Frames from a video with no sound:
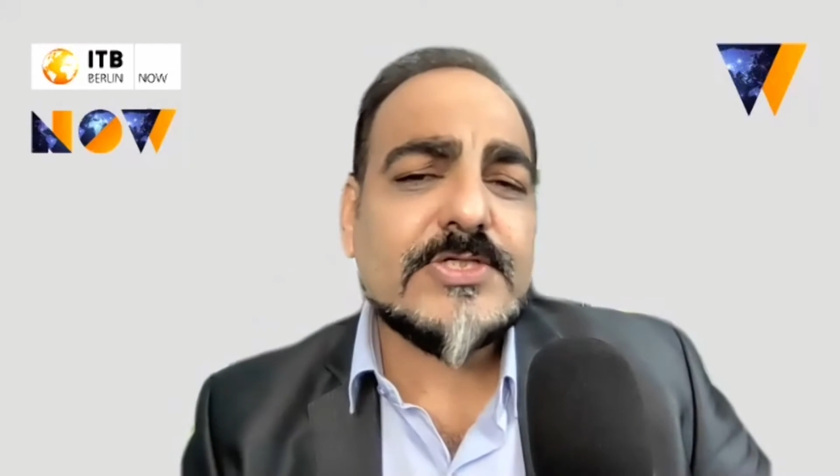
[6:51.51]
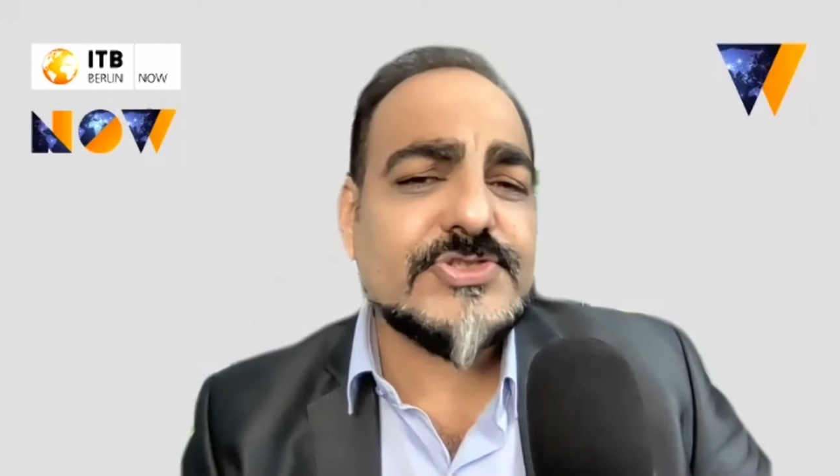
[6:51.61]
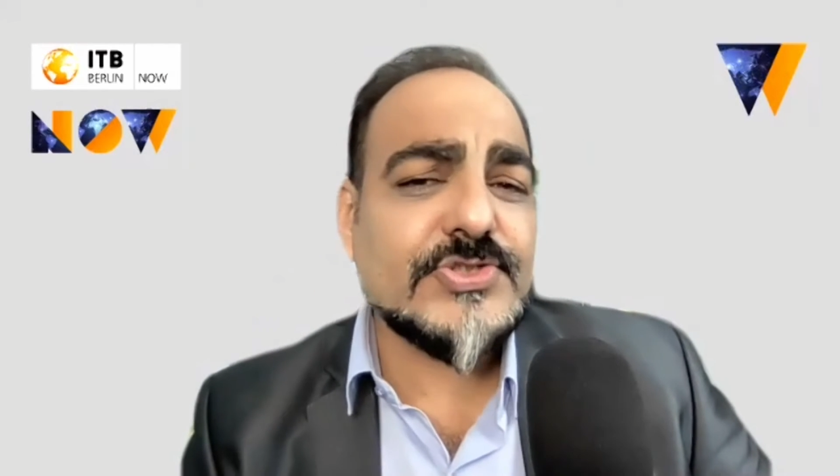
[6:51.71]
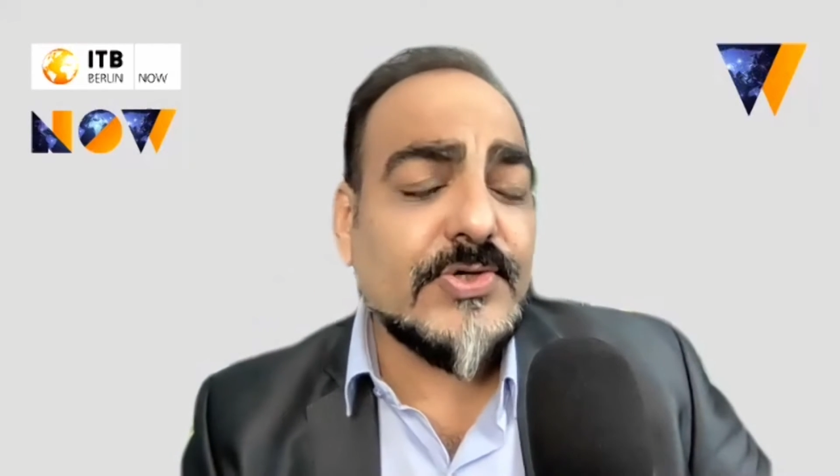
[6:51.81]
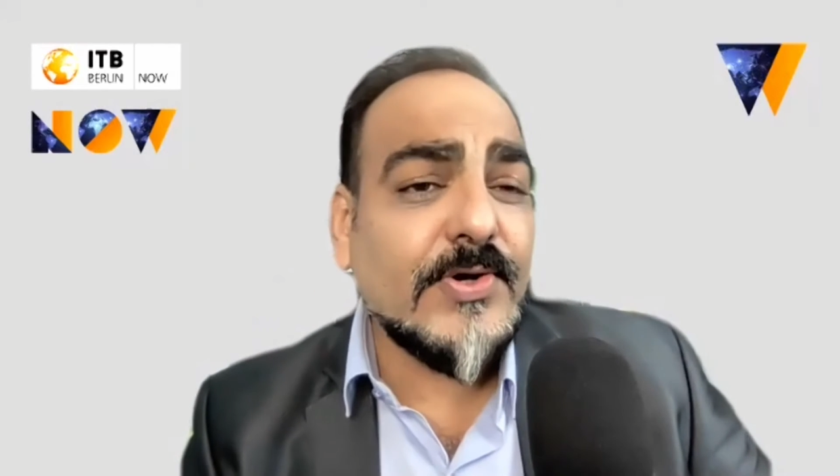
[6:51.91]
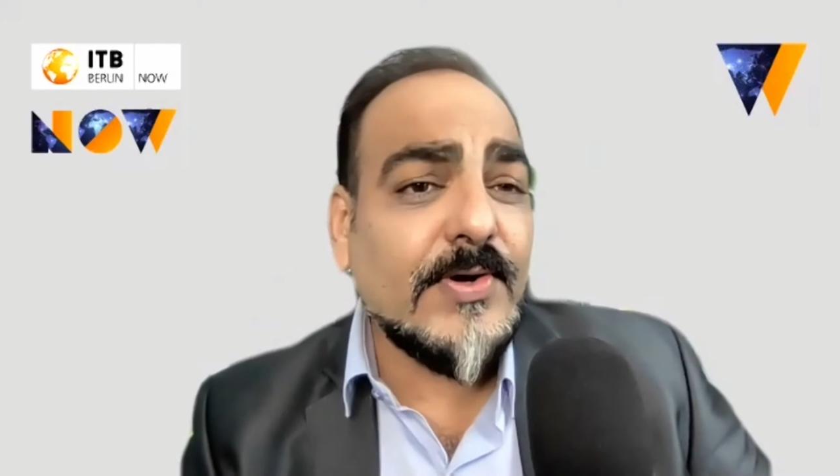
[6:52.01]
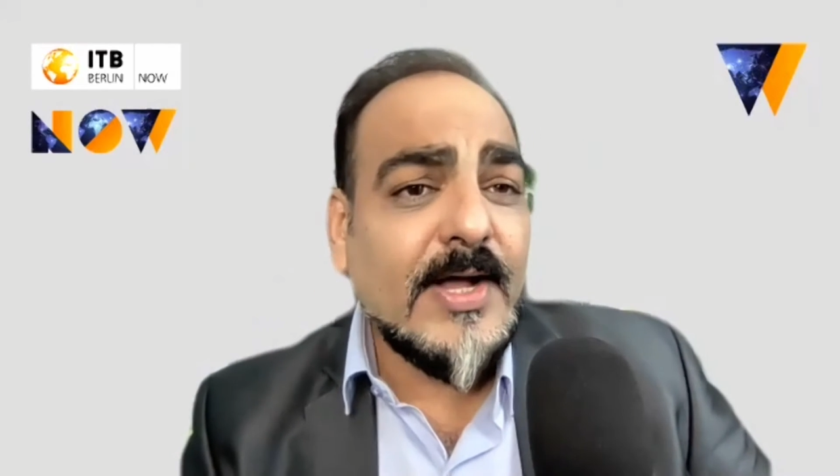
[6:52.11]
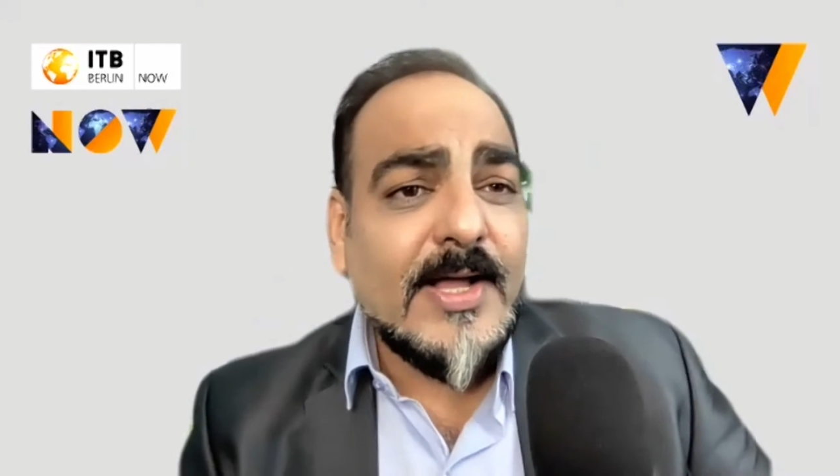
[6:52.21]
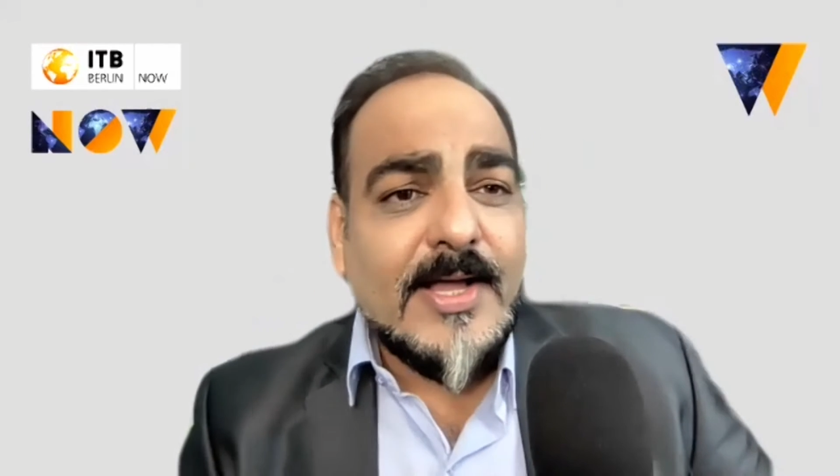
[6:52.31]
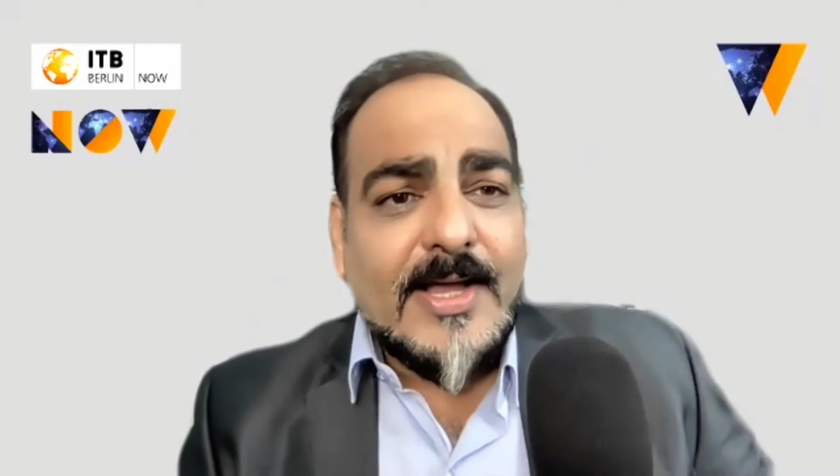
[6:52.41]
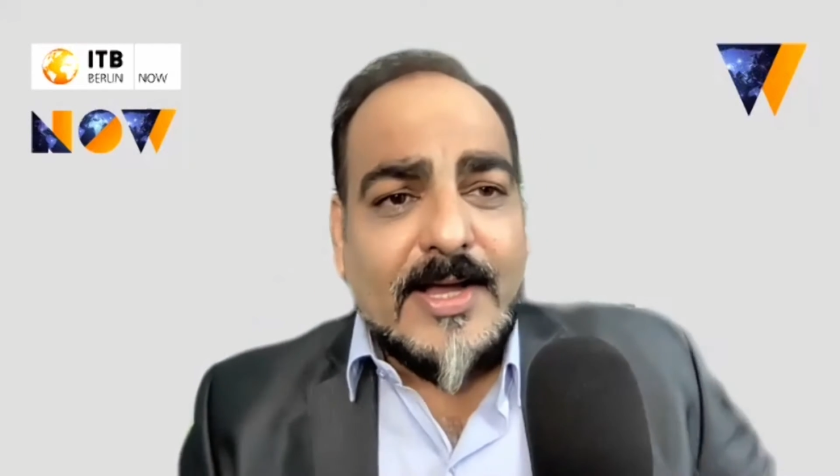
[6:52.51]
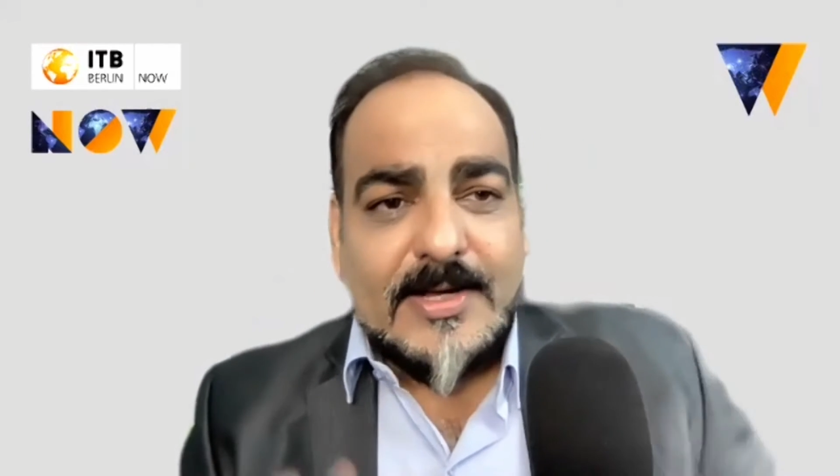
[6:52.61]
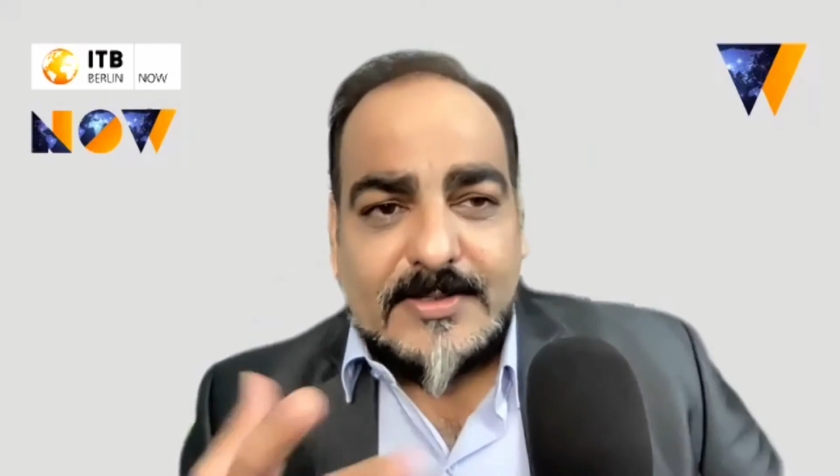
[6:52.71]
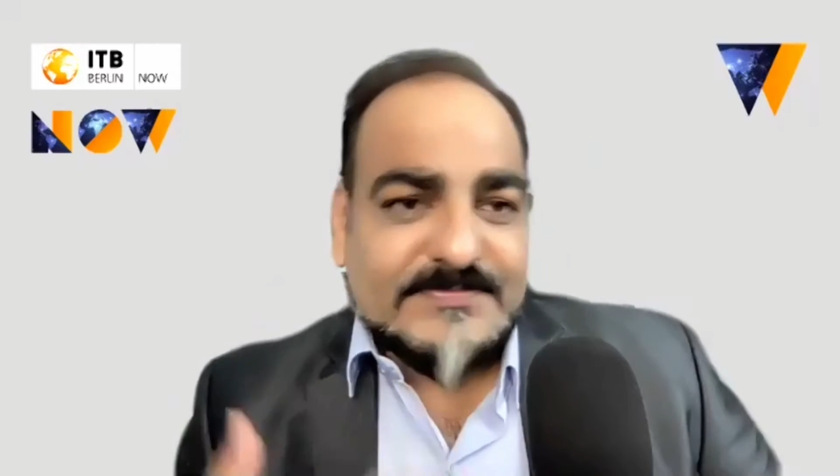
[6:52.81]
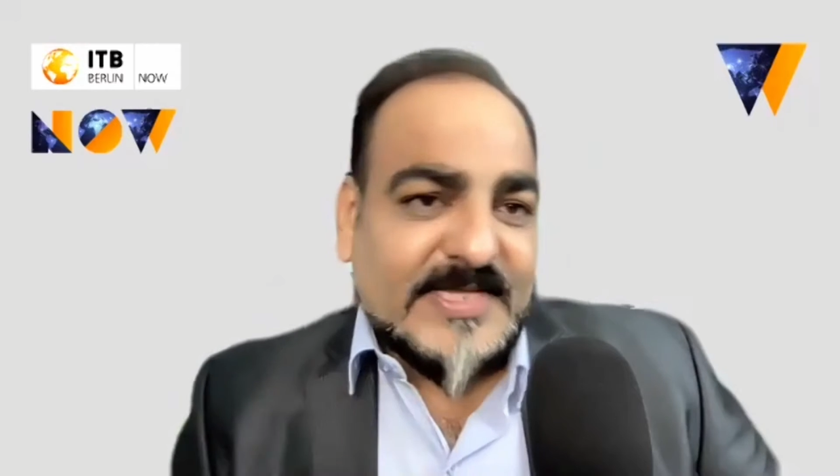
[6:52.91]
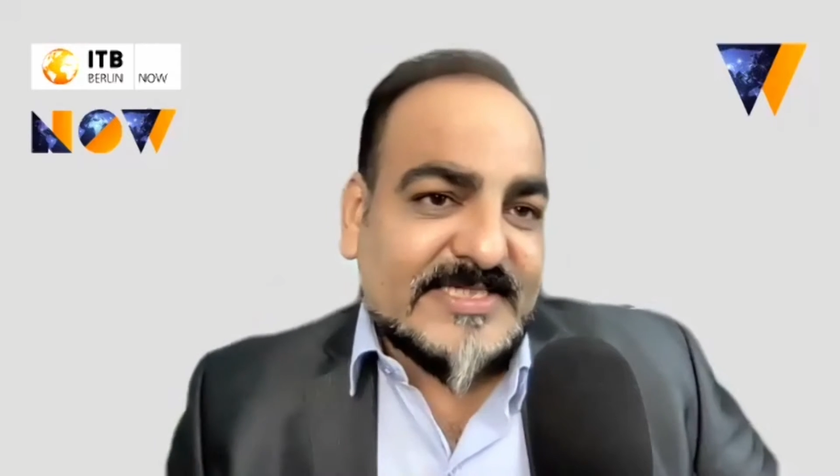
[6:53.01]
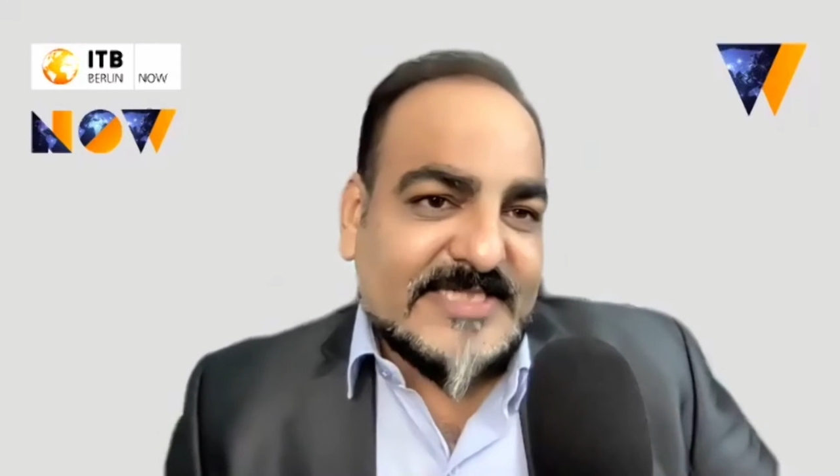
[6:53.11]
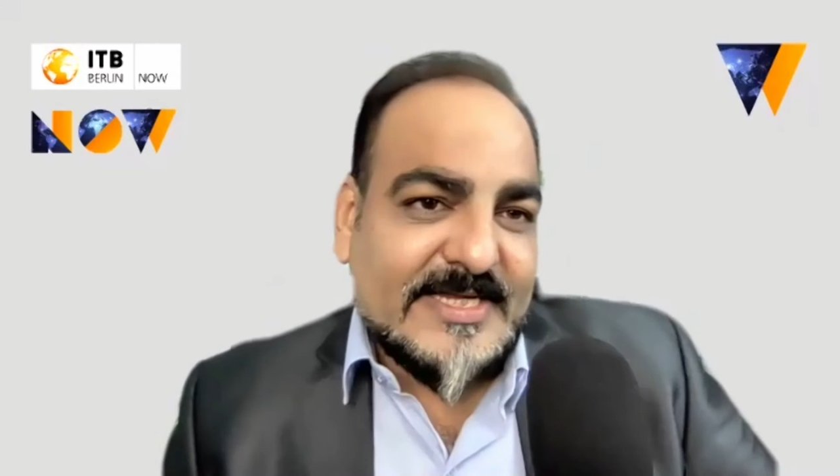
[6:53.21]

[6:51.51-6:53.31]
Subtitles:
So, as